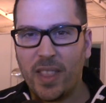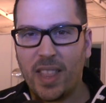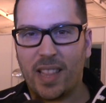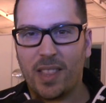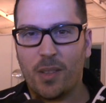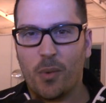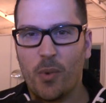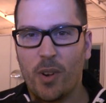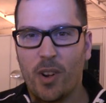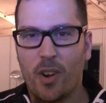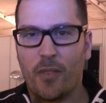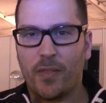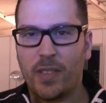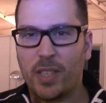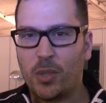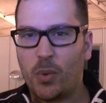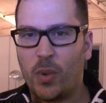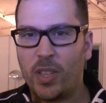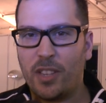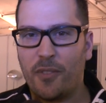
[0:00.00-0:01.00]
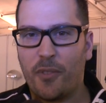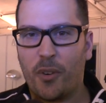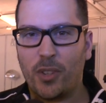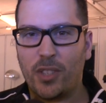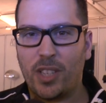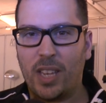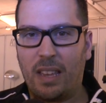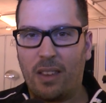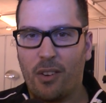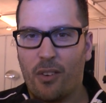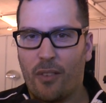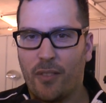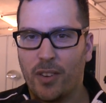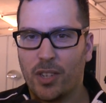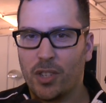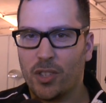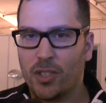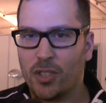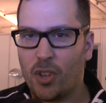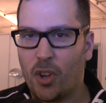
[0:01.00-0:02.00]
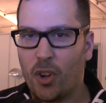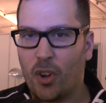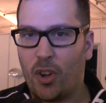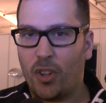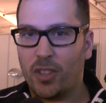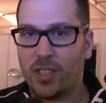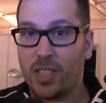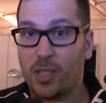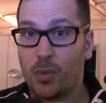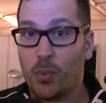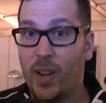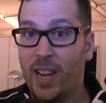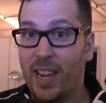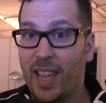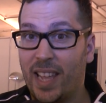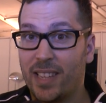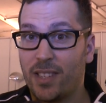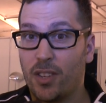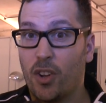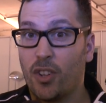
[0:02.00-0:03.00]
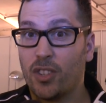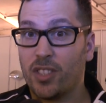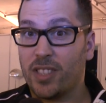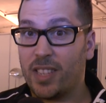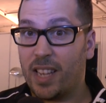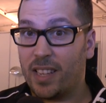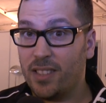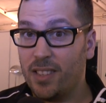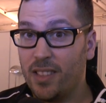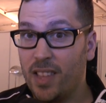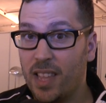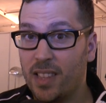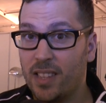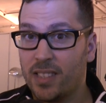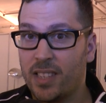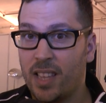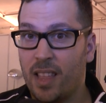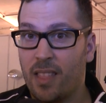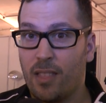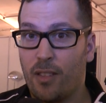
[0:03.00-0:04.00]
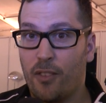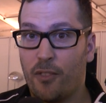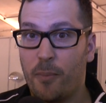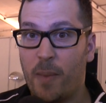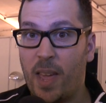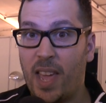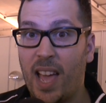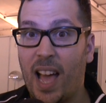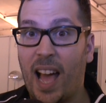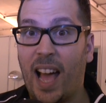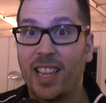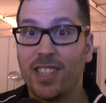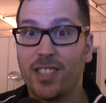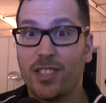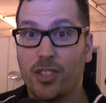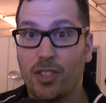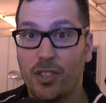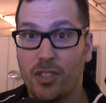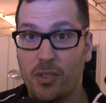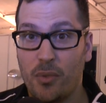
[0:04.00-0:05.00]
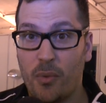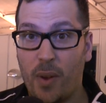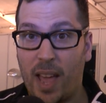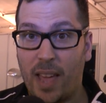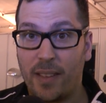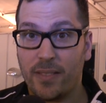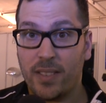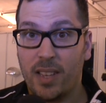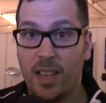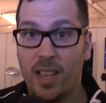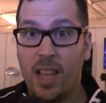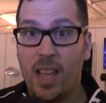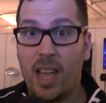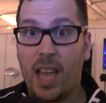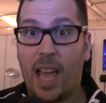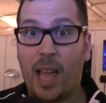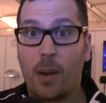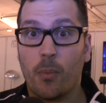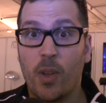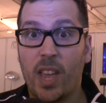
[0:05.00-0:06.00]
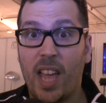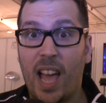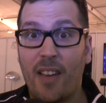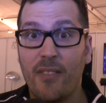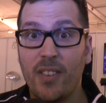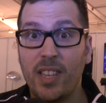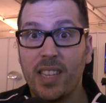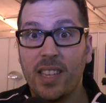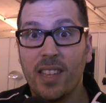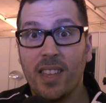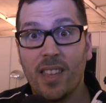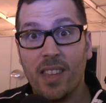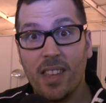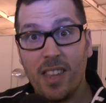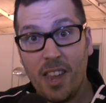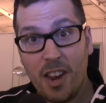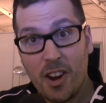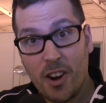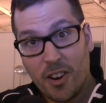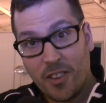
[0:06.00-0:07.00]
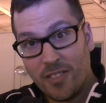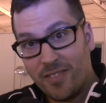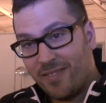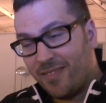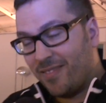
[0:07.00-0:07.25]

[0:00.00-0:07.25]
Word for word: that the winner of the 2014 Eurovision Song Contest will get on Saturday, the 10th of May, has just arrived, and we have it here.